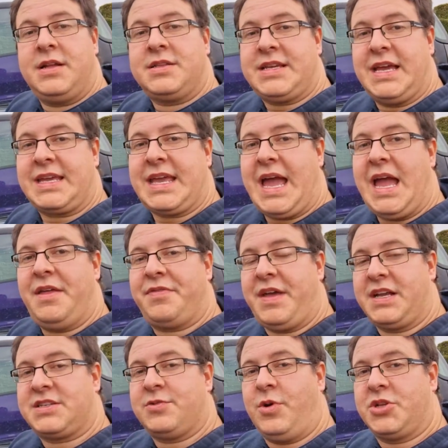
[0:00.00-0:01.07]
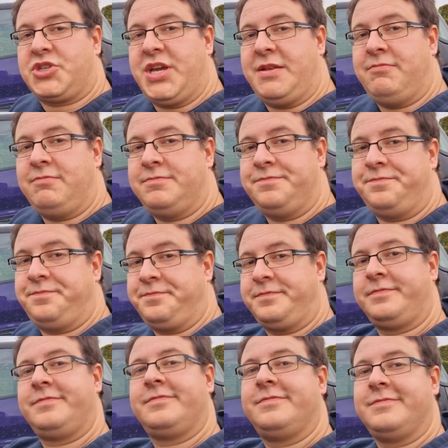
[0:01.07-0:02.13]
Take care, thanks for watching.
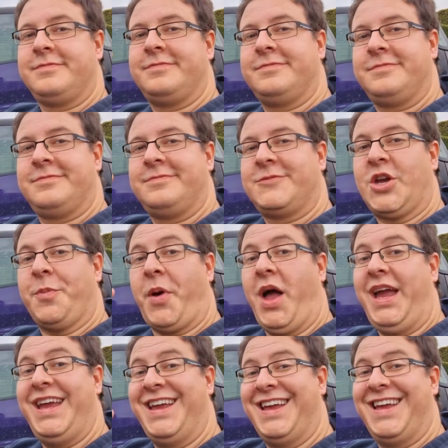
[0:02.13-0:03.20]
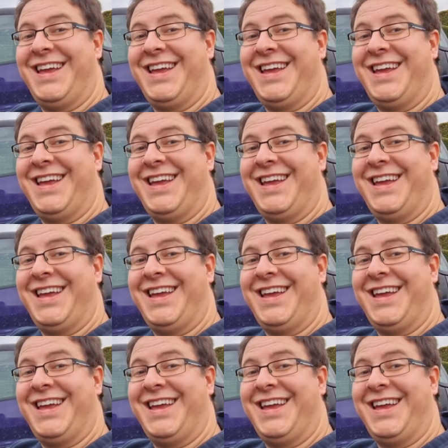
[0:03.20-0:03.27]
Goodbye.